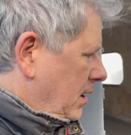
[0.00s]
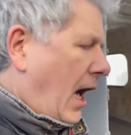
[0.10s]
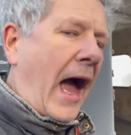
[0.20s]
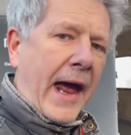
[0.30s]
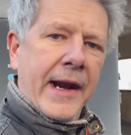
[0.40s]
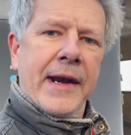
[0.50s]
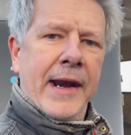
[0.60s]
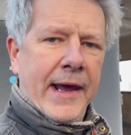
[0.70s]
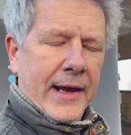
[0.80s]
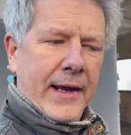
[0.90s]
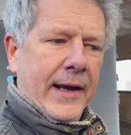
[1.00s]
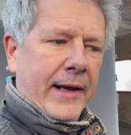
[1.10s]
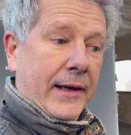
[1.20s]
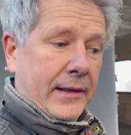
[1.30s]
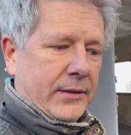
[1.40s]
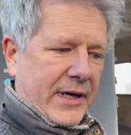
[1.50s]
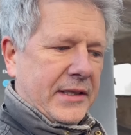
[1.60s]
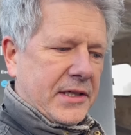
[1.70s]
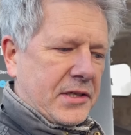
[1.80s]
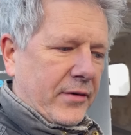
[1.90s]
And uh,
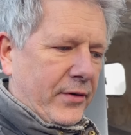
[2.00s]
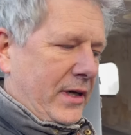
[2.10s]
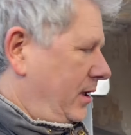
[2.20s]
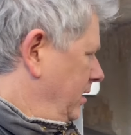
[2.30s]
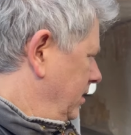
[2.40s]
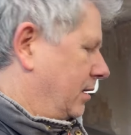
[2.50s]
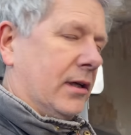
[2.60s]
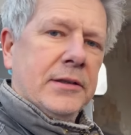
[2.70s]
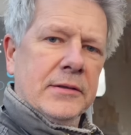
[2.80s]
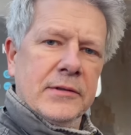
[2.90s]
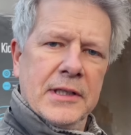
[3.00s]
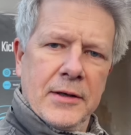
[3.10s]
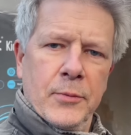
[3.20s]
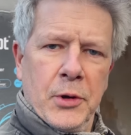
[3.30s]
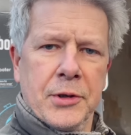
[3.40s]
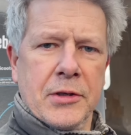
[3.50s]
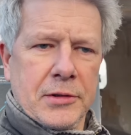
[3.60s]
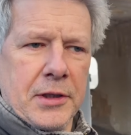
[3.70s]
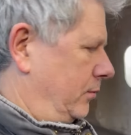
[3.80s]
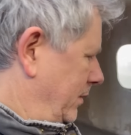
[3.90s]
great discovery, and the uh, work
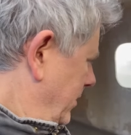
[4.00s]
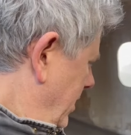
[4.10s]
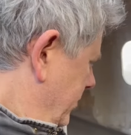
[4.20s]
where I